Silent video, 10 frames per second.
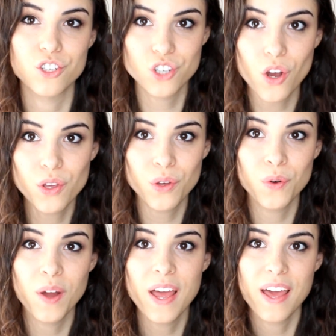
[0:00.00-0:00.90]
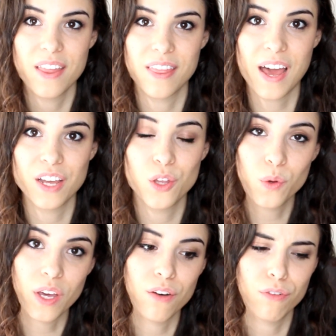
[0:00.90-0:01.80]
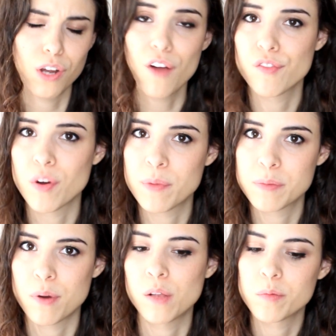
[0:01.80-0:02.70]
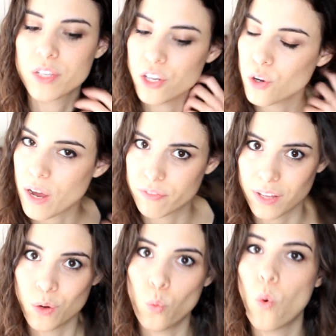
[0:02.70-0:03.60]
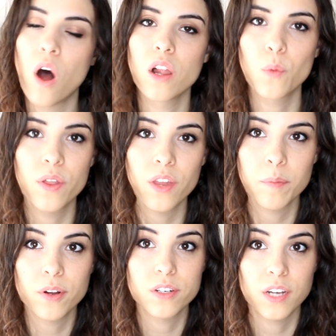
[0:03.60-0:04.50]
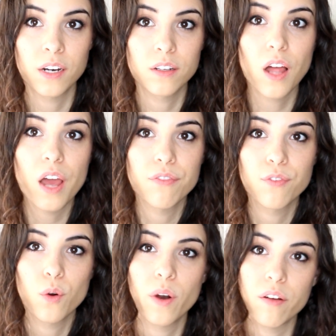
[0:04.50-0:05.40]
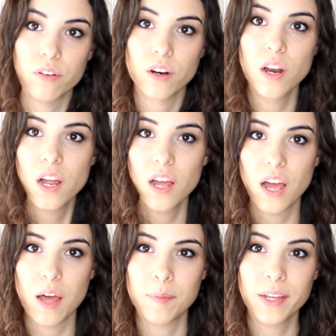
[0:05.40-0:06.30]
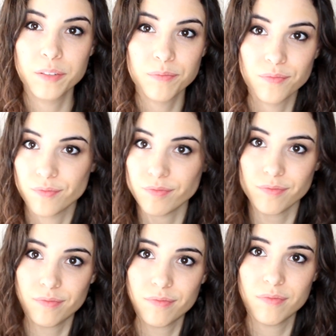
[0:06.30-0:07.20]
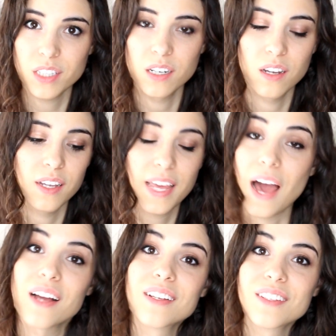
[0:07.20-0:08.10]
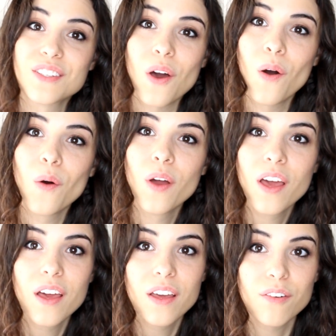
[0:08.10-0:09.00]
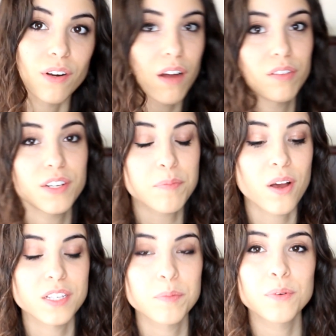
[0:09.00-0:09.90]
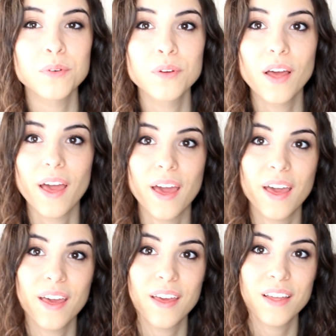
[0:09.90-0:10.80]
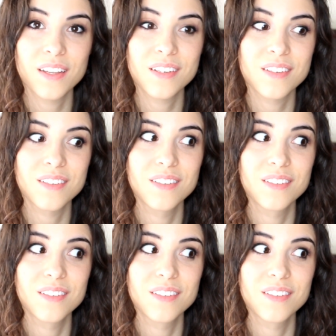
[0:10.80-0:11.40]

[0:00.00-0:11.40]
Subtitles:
to show you that you can recover from these problems and you don't have to like wallow in them your entire life or whatever. I mean, yeah. So recovery is possible, and